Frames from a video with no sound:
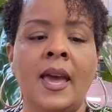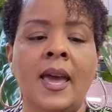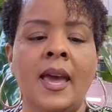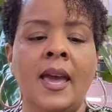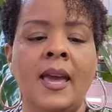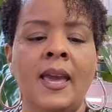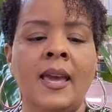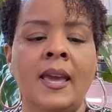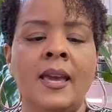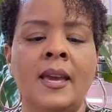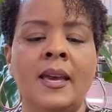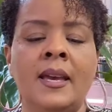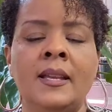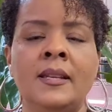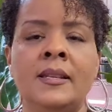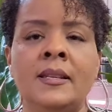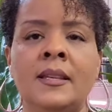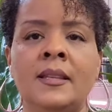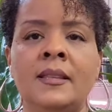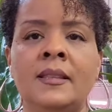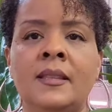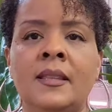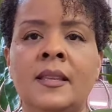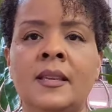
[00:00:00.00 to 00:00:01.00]
And
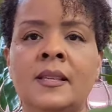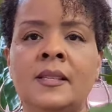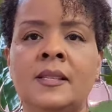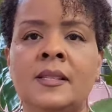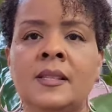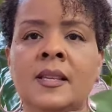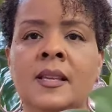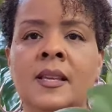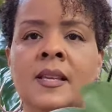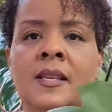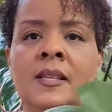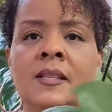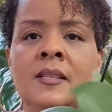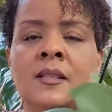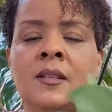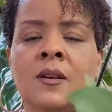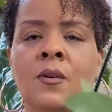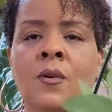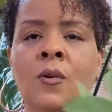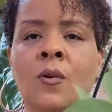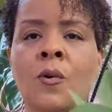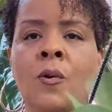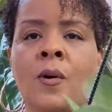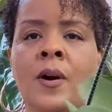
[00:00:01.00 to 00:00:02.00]
this is the
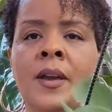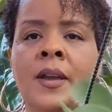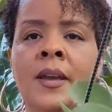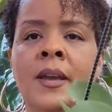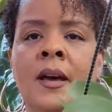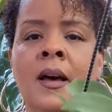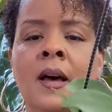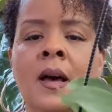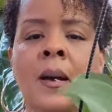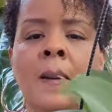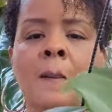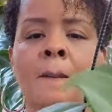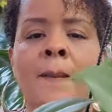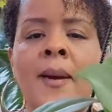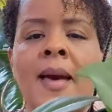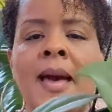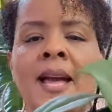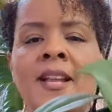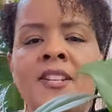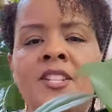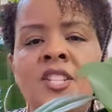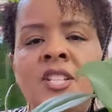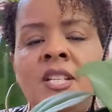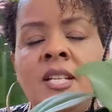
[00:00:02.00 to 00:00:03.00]
Hoya
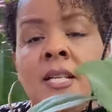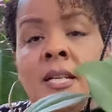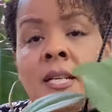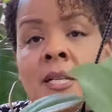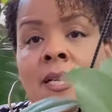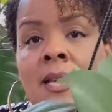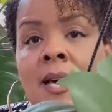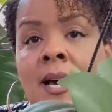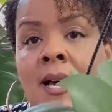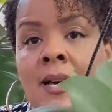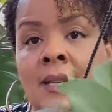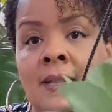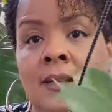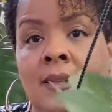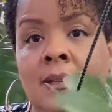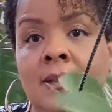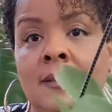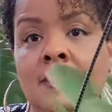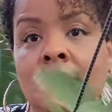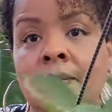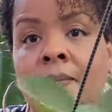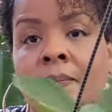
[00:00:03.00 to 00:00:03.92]
pachiclata.